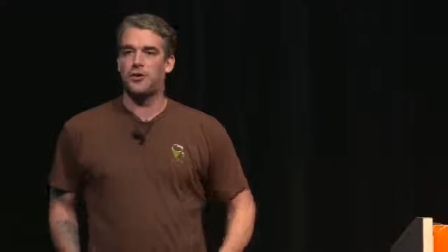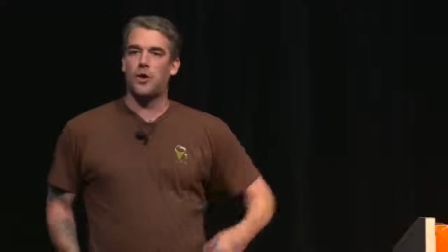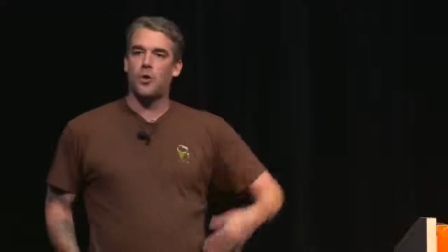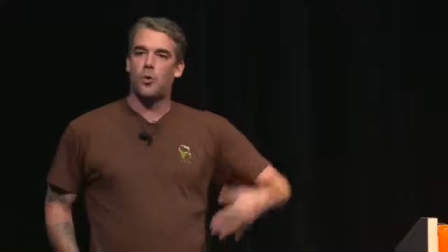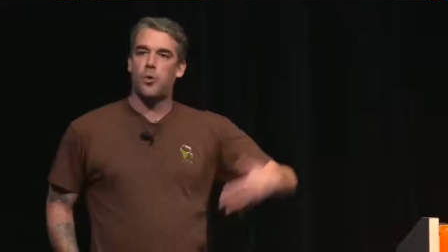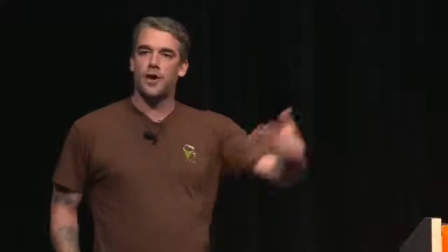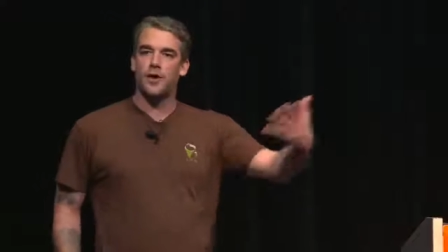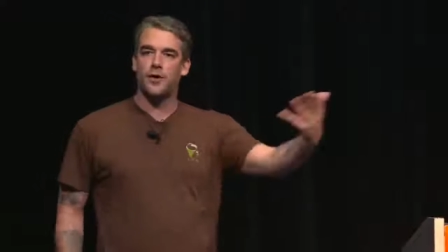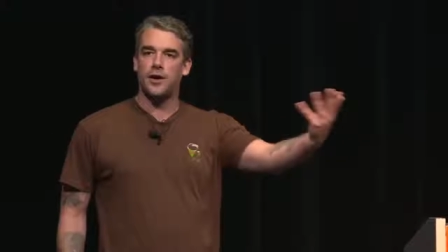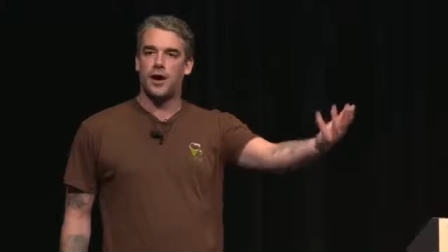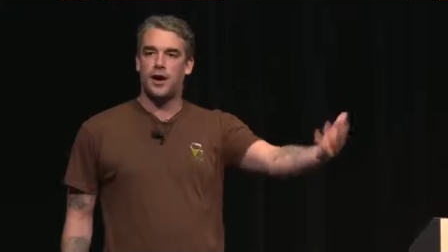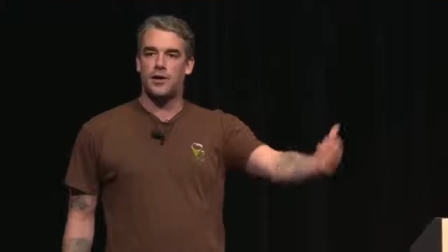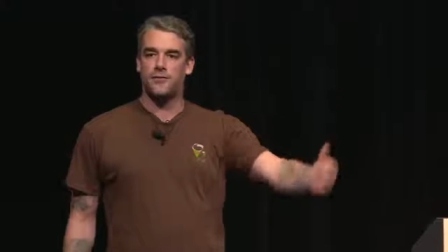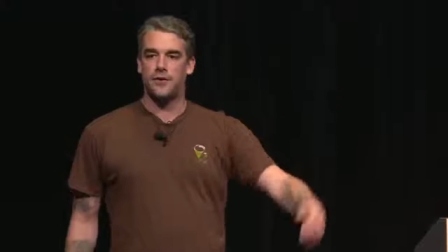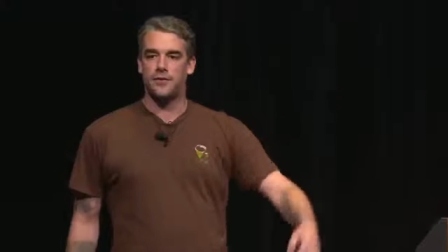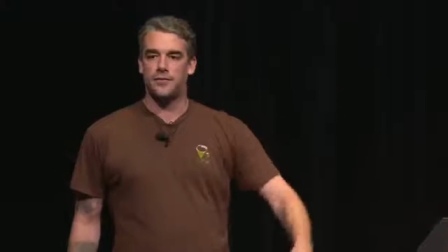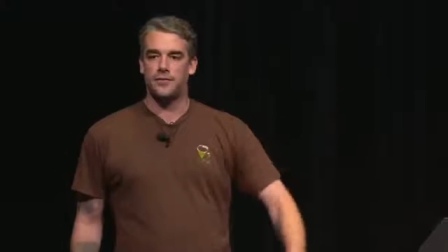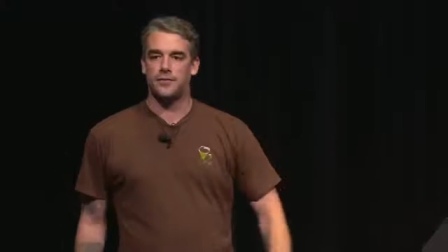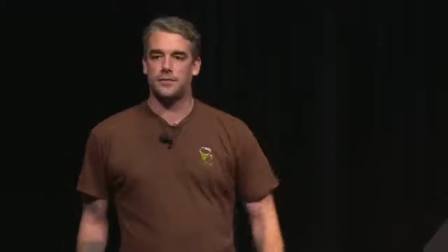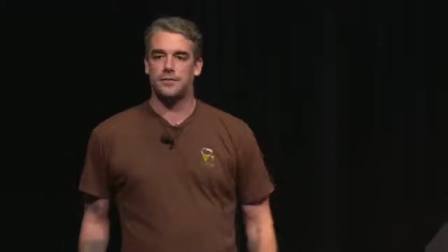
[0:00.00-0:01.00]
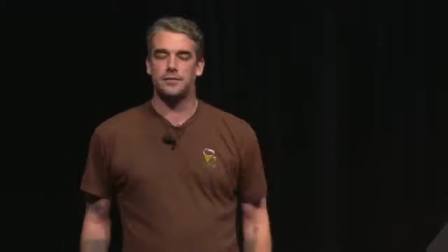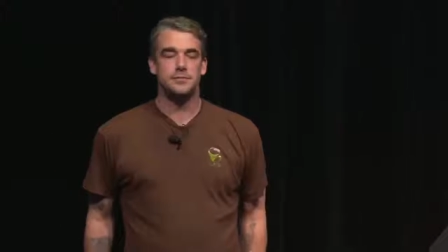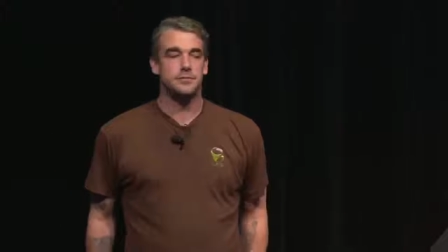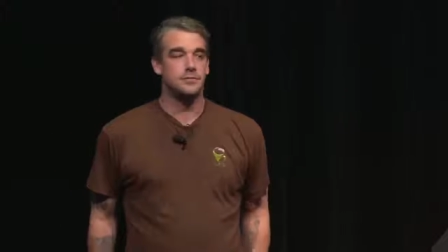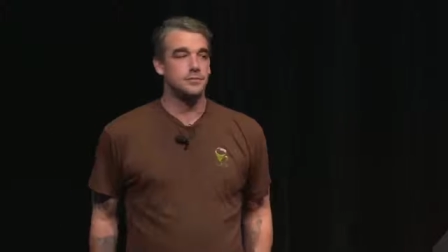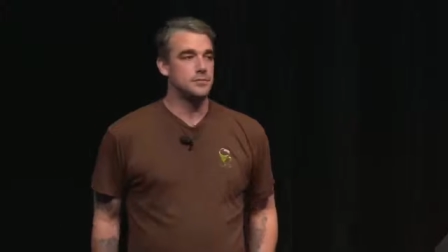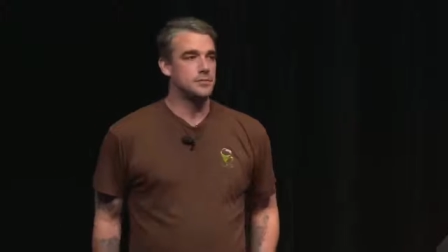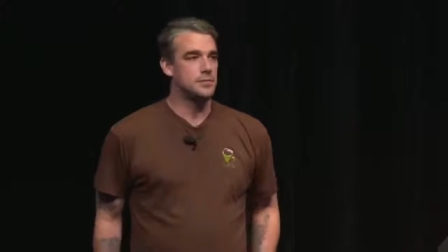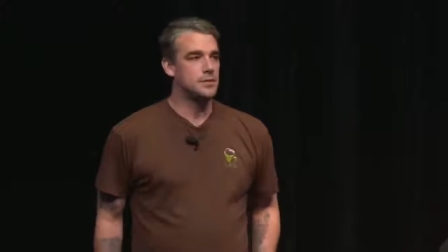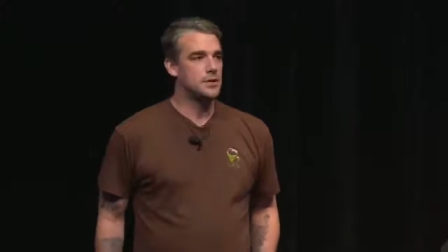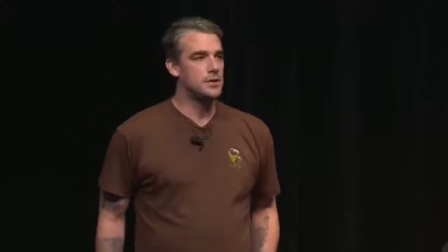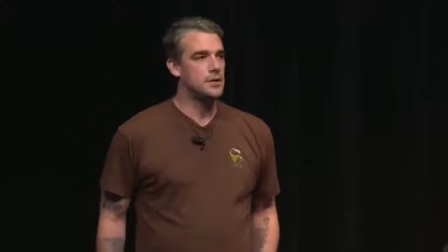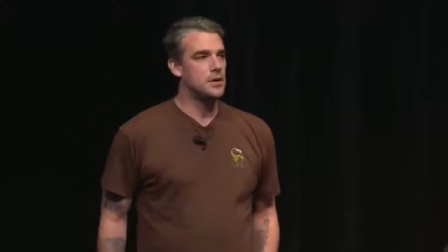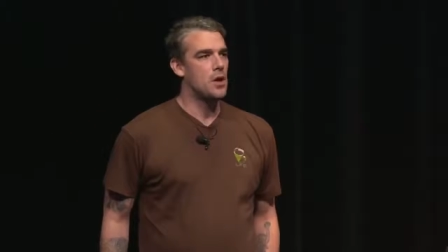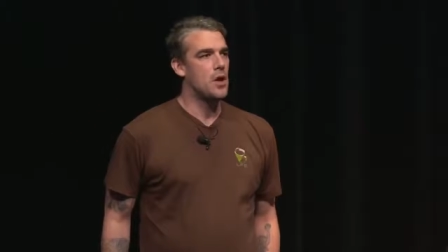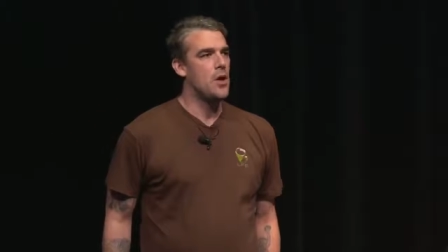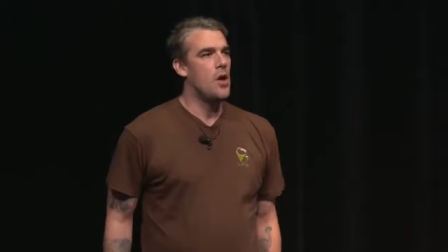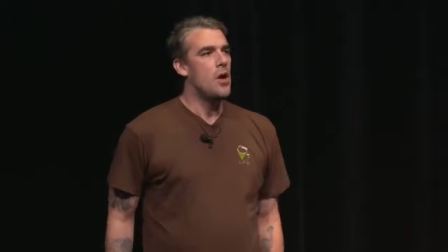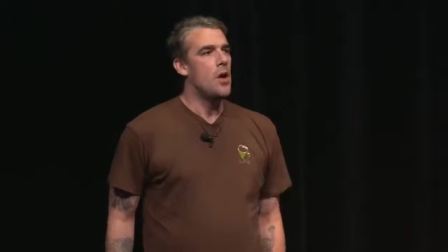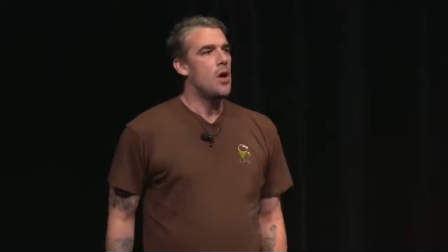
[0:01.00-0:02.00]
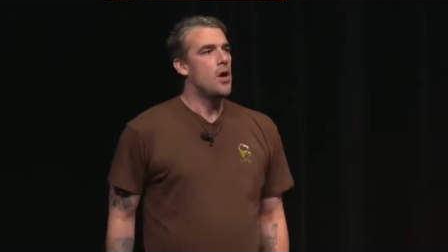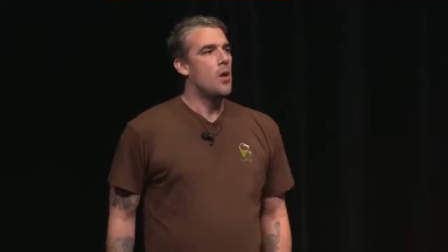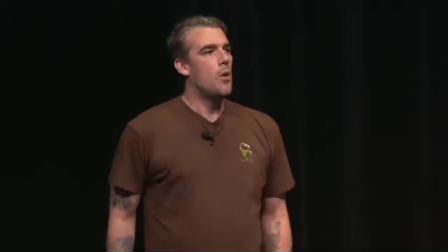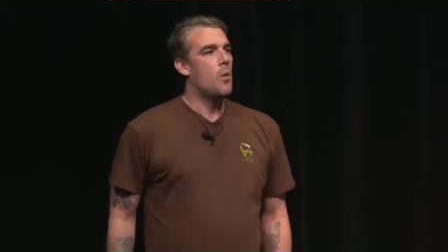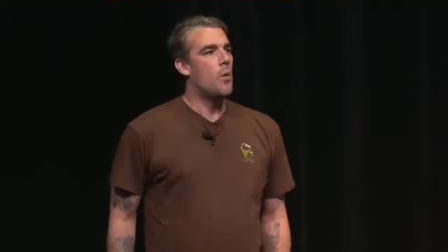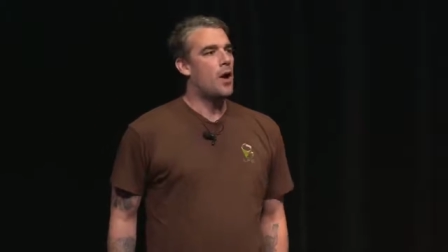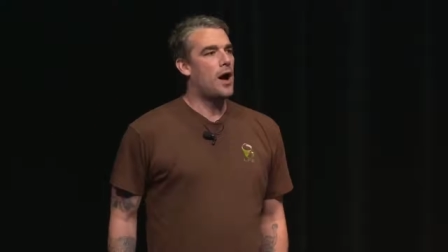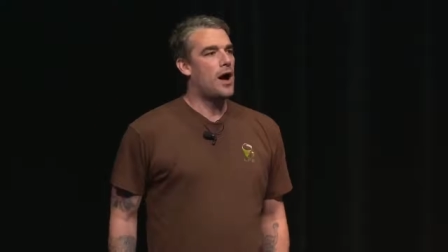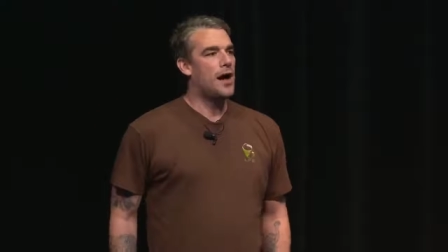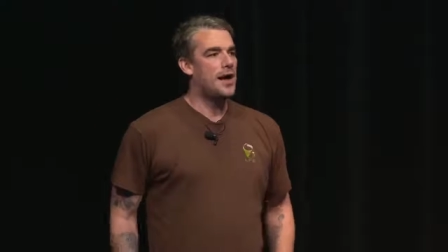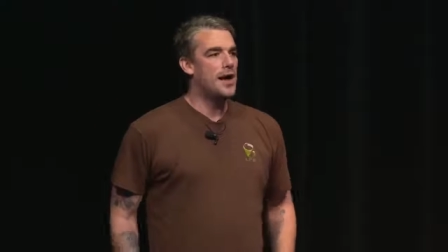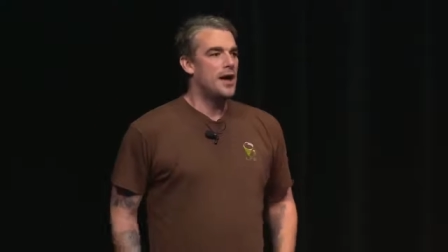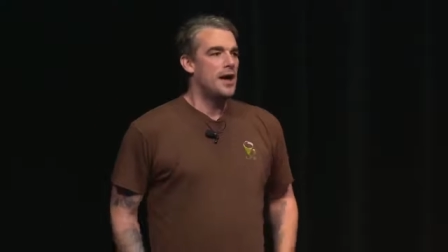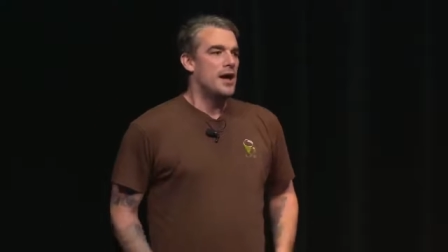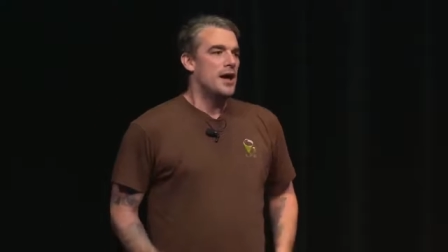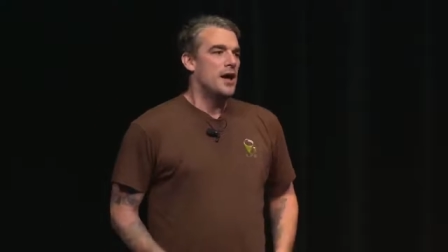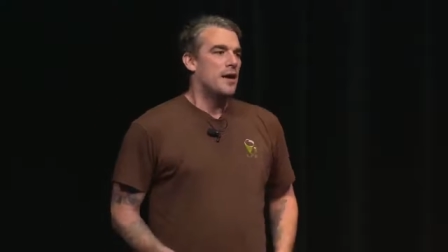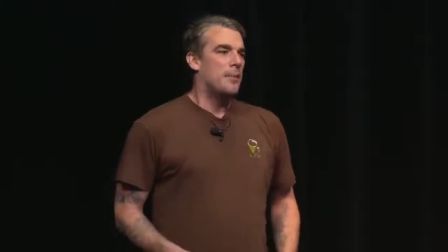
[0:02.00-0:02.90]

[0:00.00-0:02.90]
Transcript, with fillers: so you can query off of. Why?